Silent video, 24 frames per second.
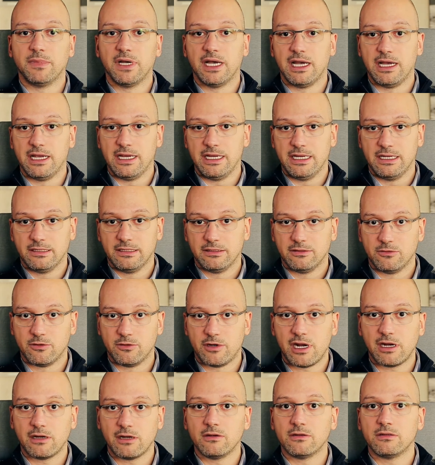by
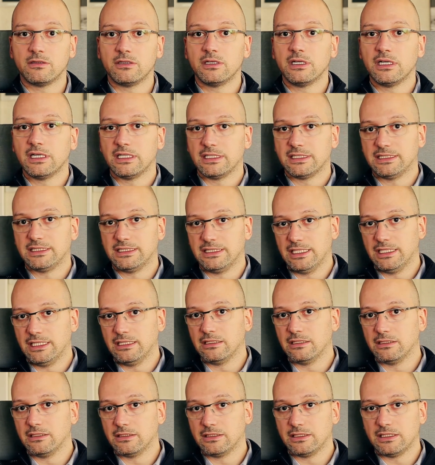Dragon,
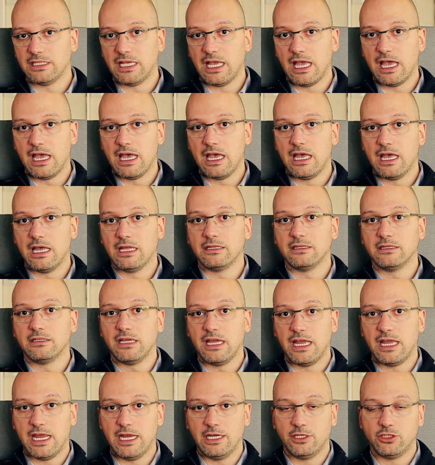Cygnus, and
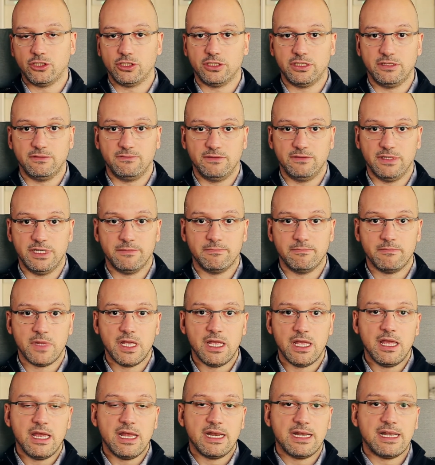HTV.
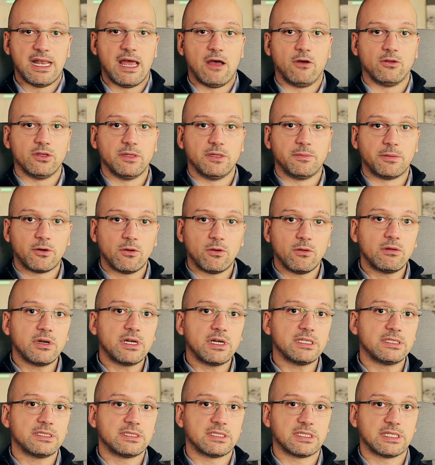Now, the
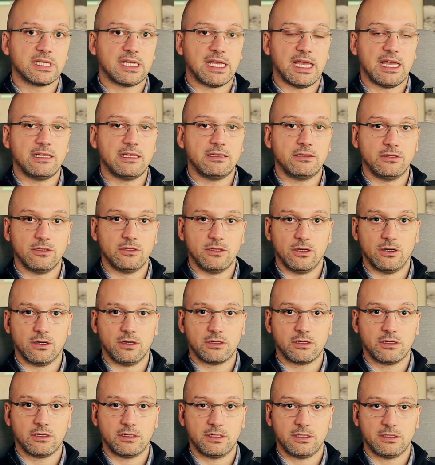Progress can
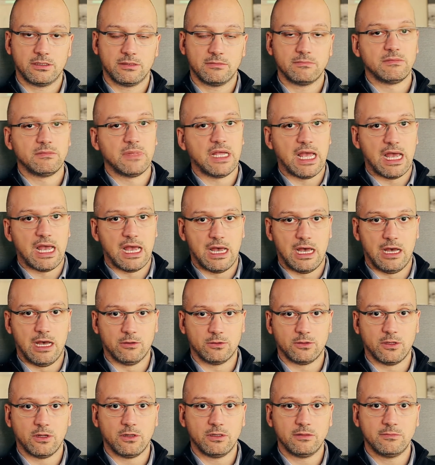dock
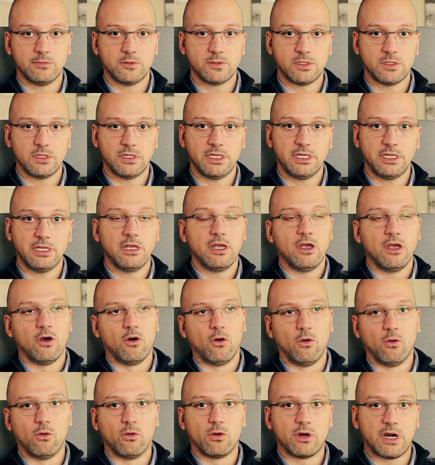autonomously
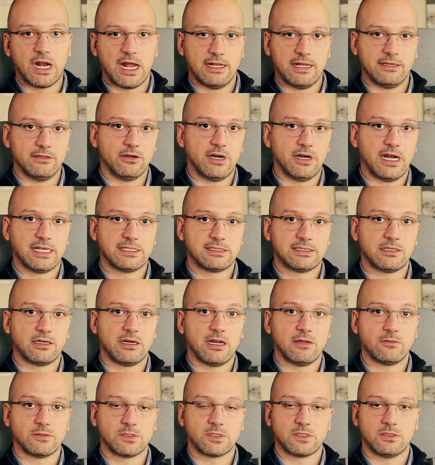or under
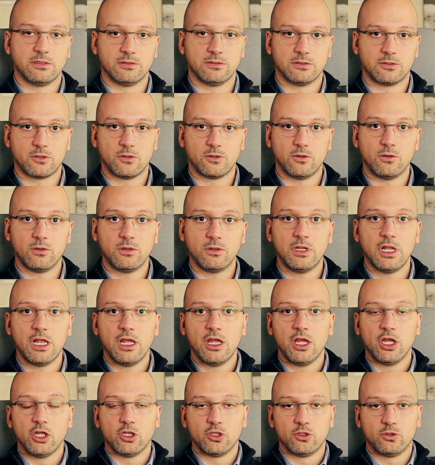astronauts' control
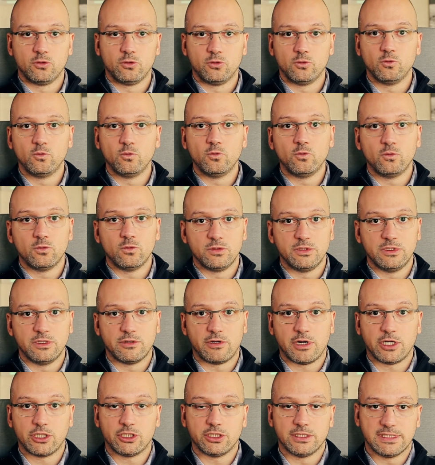to the
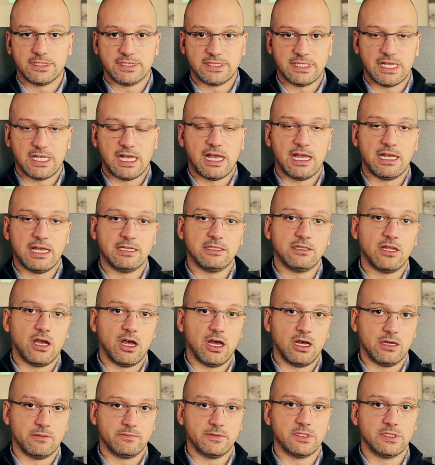Russian side
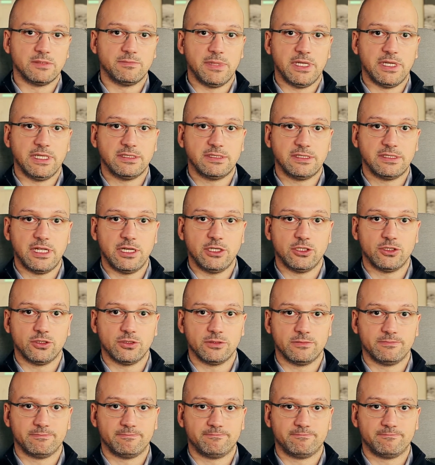of the space station.